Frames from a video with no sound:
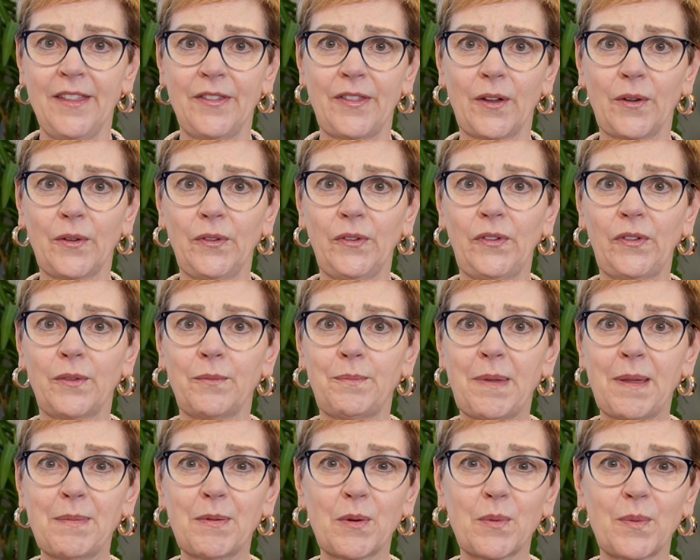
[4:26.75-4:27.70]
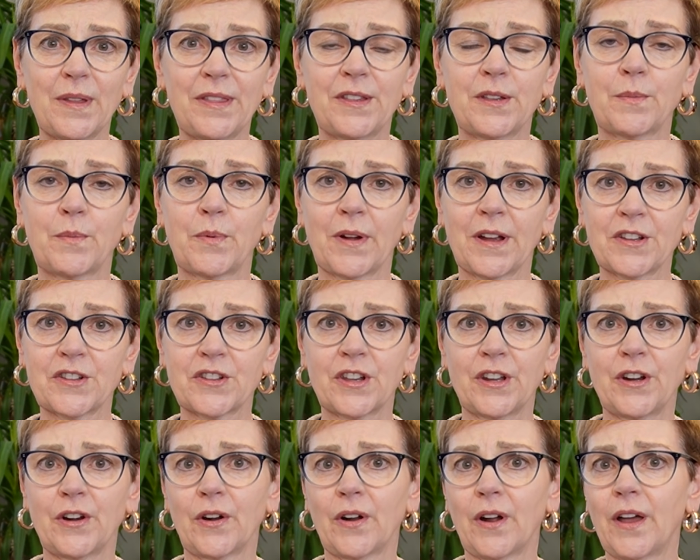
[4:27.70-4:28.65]
those people with
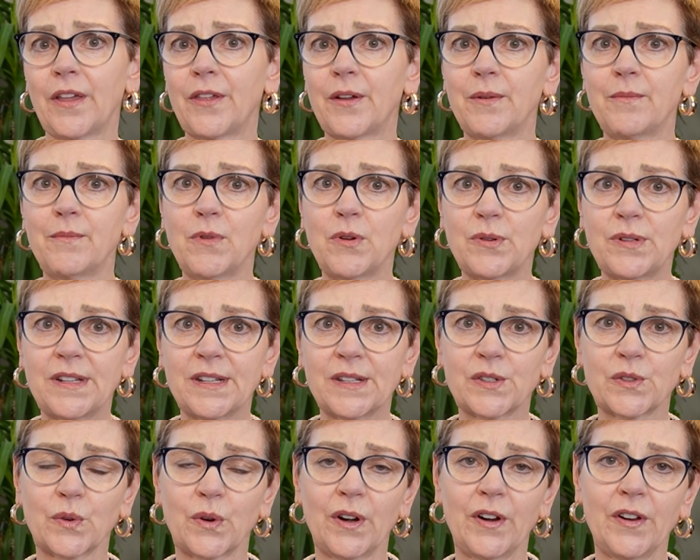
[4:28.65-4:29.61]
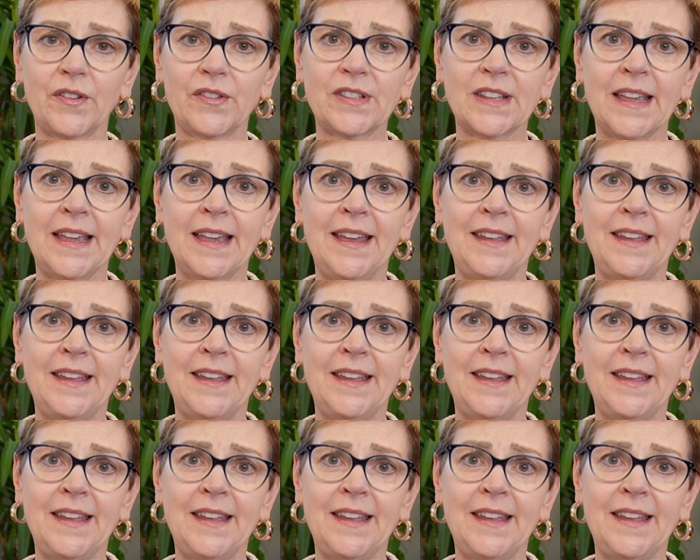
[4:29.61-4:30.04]
depression or other mood disorders